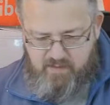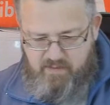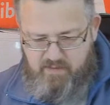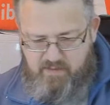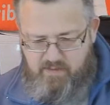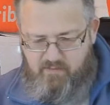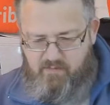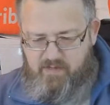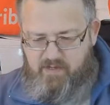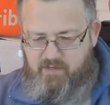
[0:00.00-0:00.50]

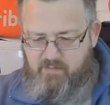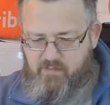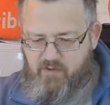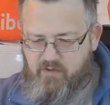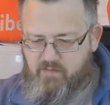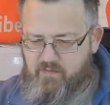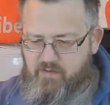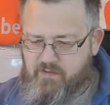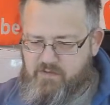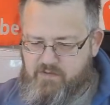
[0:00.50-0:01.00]
So we're going to
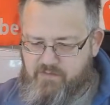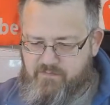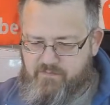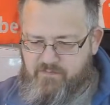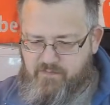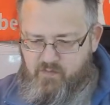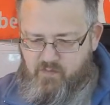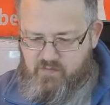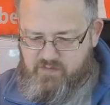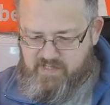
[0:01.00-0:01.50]
move on to
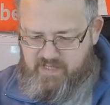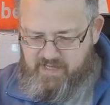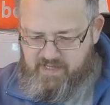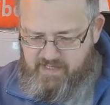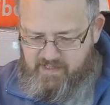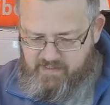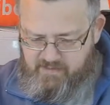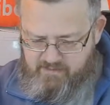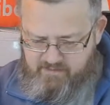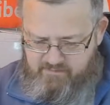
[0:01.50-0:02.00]

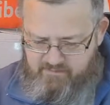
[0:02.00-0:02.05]
14,